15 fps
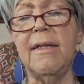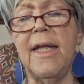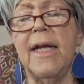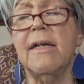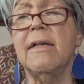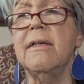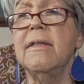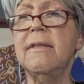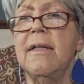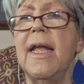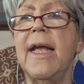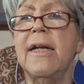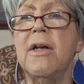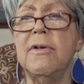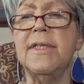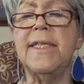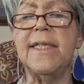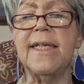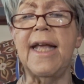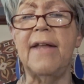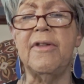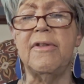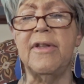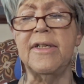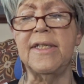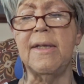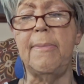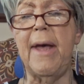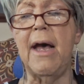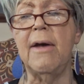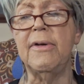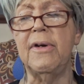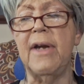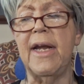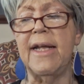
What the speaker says: It goes together. There's a powder